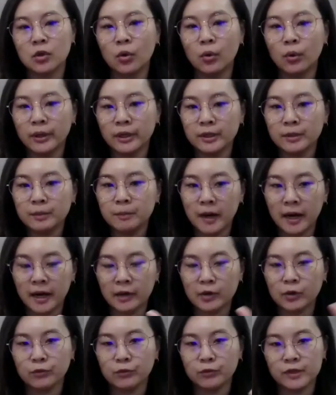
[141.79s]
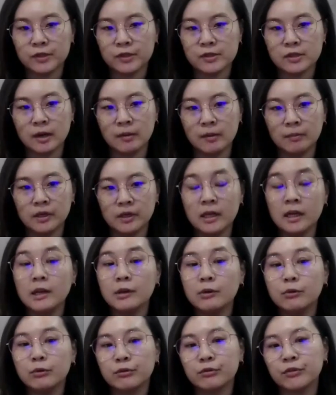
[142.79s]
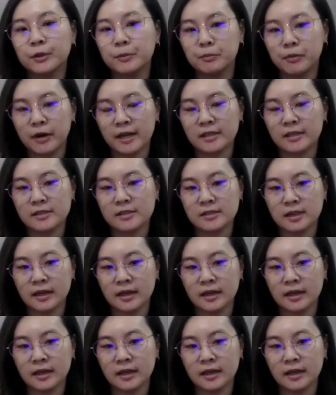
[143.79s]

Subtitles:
coined part of his calligraphy practice,